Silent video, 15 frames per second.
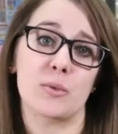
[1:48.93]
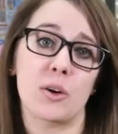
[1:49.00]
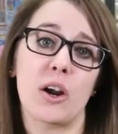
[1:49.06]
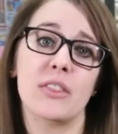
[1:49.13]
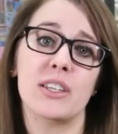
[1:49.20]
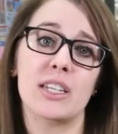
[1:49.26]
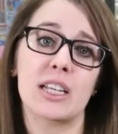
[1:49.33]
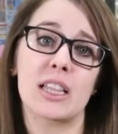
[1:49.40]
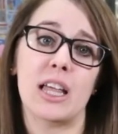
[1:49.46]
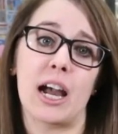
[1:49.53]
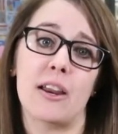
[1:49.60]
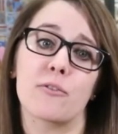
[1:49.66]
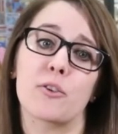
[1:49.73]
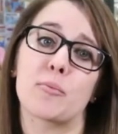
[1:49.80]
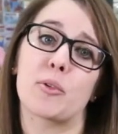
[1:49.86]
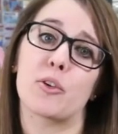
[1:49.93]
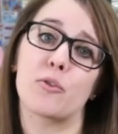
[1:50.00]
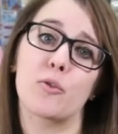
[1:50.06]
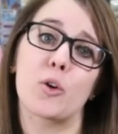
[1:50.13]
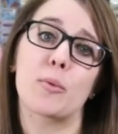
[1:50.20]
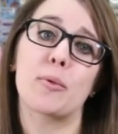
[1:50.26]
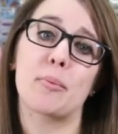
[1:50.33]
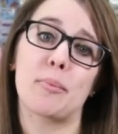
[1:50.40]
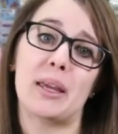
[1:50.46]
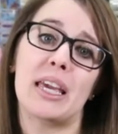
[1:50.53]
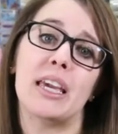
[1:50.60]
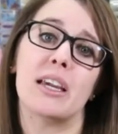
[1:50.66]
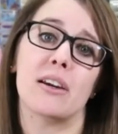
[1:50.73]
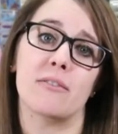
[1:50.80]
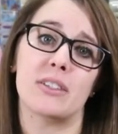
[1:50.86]
were on the decline from their former
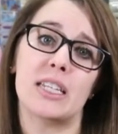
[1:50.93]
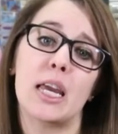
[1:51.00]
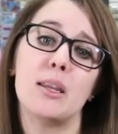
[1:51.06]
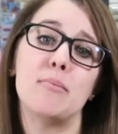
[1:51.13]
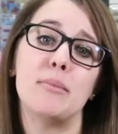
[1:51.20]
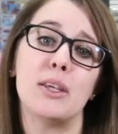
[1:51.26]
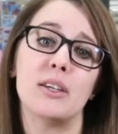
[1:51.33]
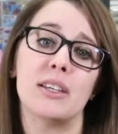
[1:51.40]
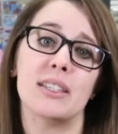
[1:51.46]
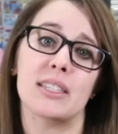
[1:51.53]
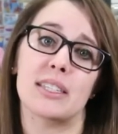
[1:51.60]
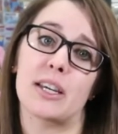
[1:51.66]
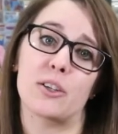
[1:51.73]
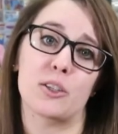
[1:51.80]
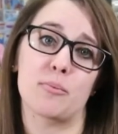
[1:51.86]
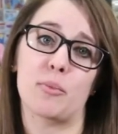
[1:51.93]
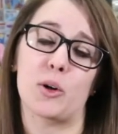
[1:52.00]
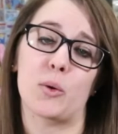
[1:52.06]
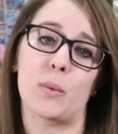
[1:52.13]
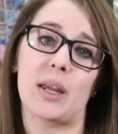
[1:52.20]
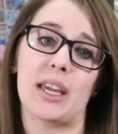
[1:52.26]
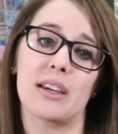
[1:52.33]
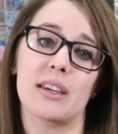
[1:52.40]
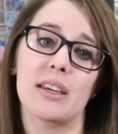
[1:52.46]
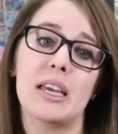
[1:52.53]
peak of 10 million sales per week.